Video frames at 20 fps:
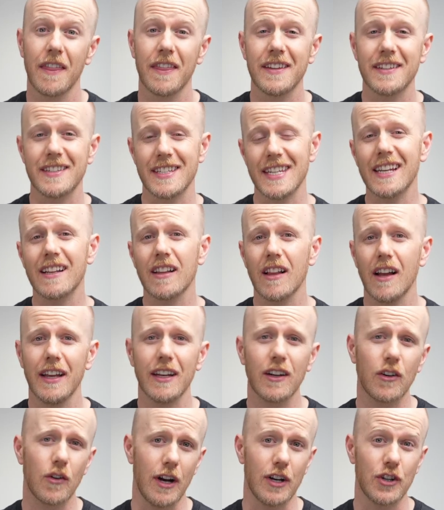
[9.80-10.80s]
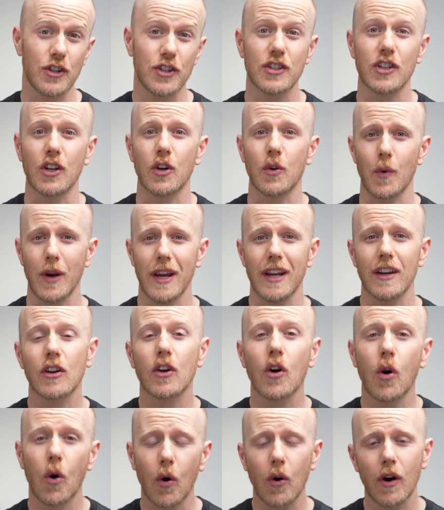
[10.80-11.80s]
the decline crunch is a great
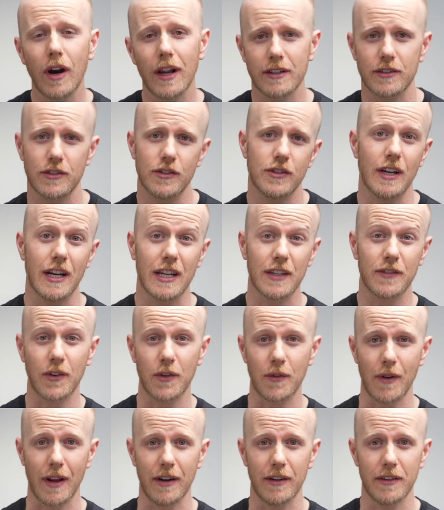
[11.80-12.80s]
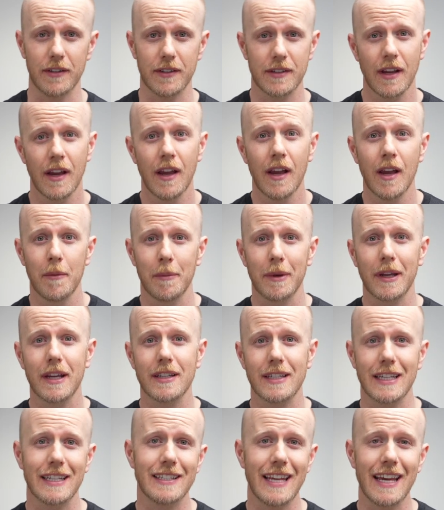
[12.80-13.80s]
core exercise for runners
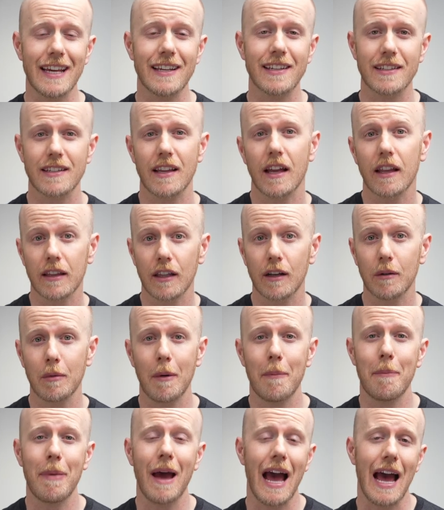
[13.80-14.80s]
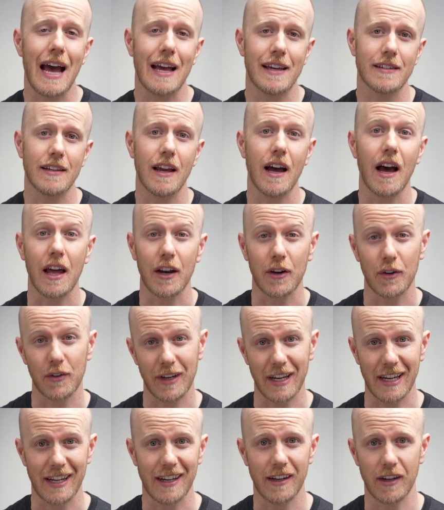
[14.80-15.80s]
because it takes us a little bit past
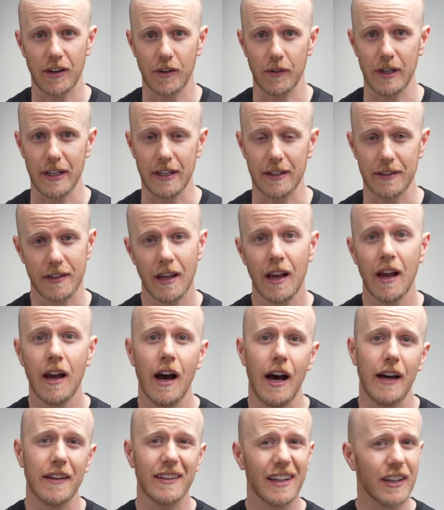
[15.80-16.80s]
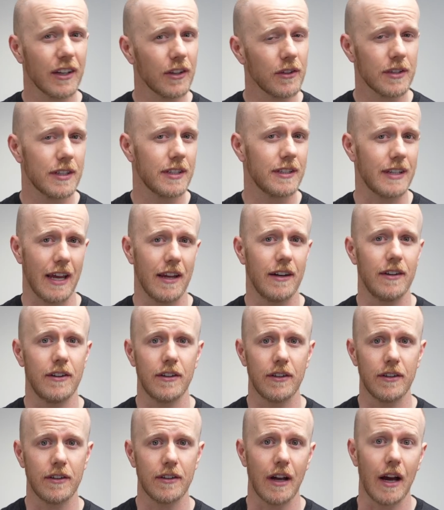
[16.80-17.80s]
180 degrees. Unlike your
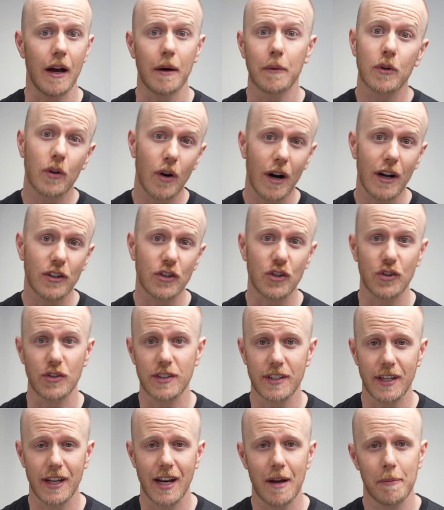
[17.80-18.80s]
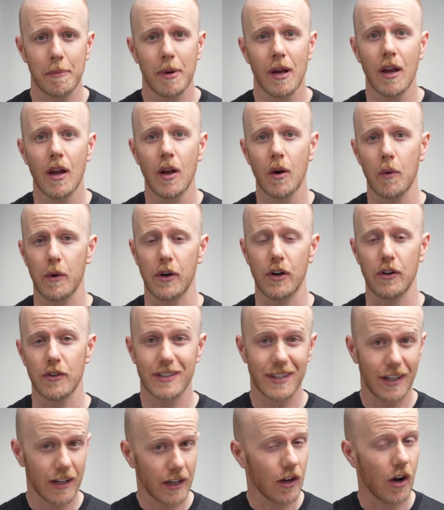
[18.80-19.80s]
standard crunch or sit-up where you're
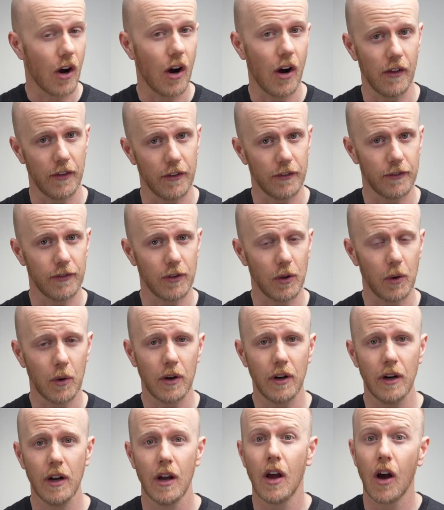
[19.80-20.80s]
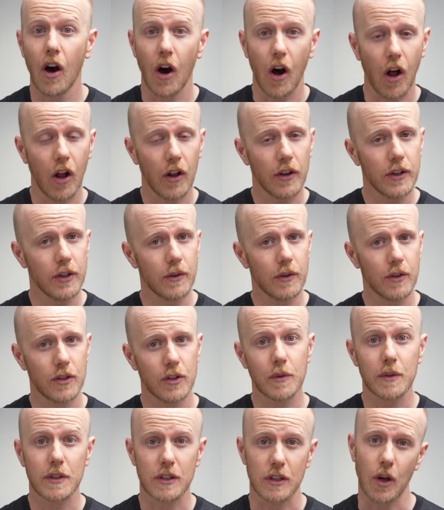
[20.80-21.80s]
sitting on the floor, all you can
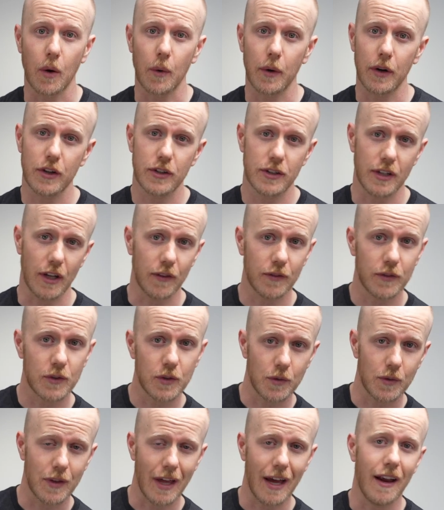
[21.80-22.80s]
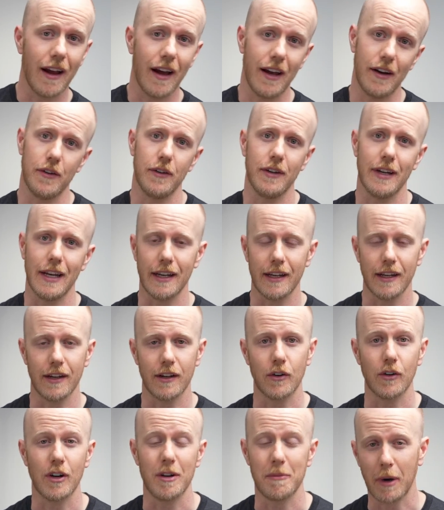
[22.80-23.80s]
do is lower yourself to that 180
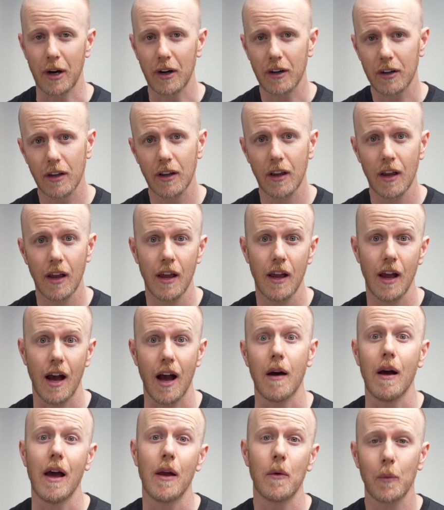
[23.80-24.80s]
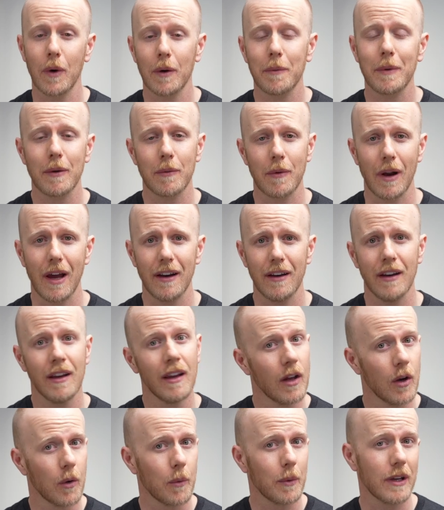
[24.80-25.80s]
degree mark. And when we run,
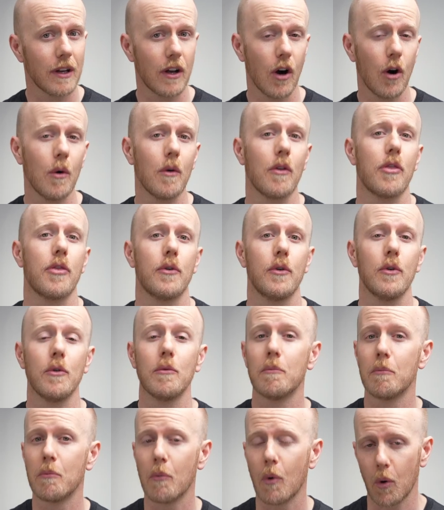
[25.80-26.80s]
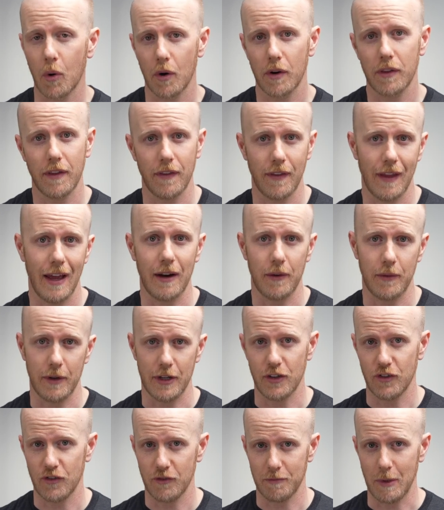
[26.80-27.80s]
we go through more than that
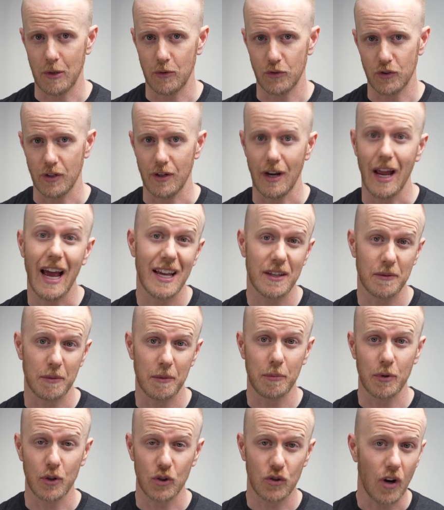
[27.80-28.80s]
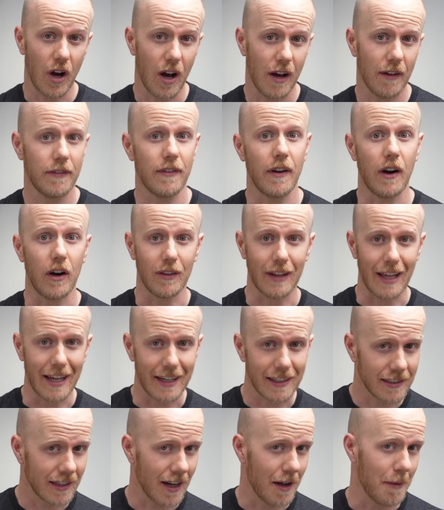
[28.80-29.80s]
range of motion. As we push off, our
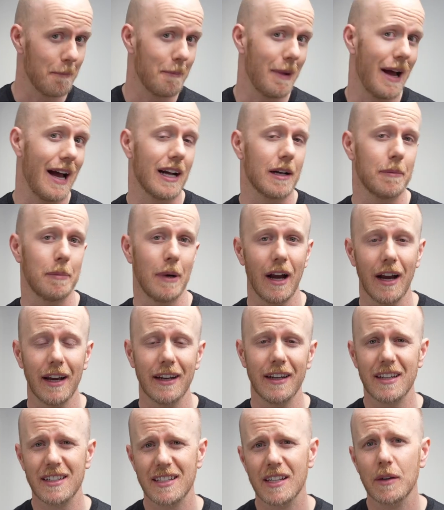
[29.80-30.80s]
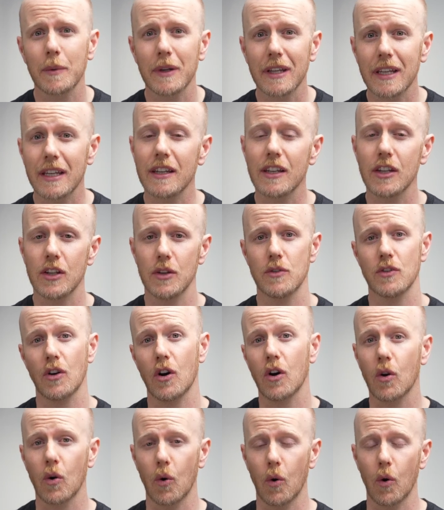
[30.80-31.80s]
legs come back behind us and we need to use
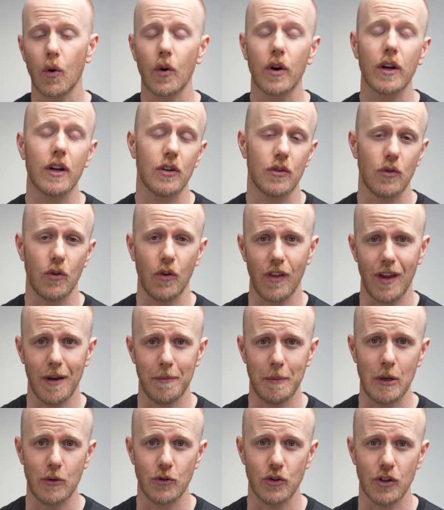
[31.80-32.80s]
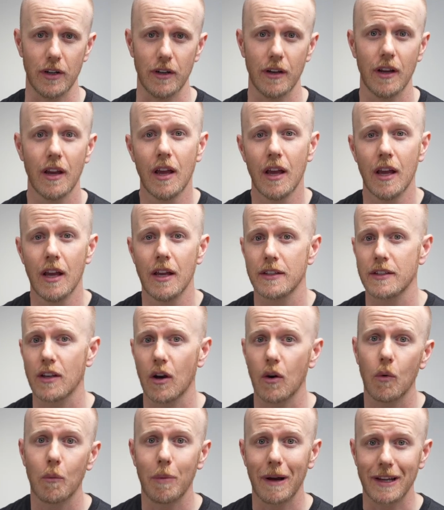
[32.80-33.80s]
our core to control that motion.
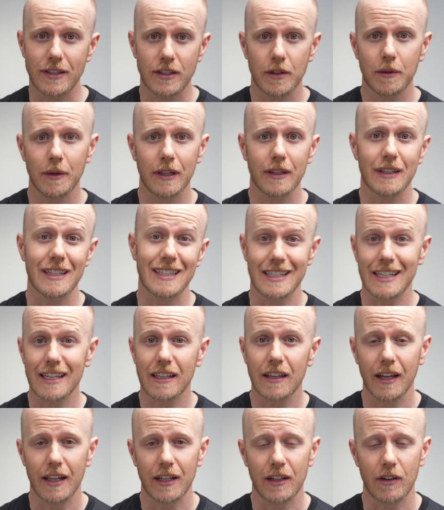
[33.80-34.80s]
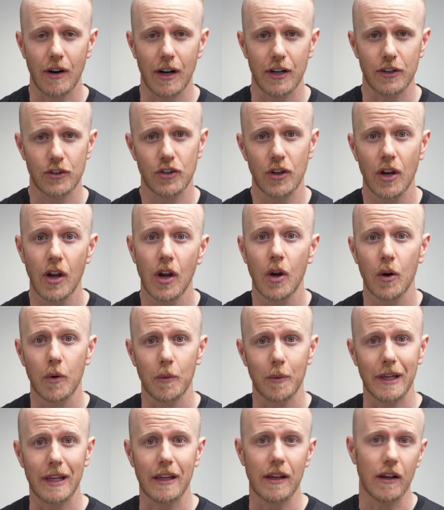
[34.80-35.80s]
So by doing the decline crunch,
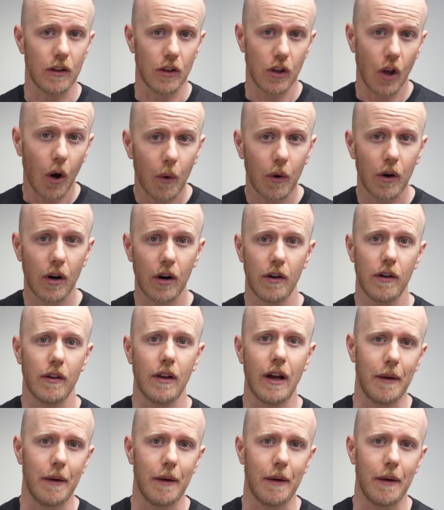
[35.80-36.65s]
we lower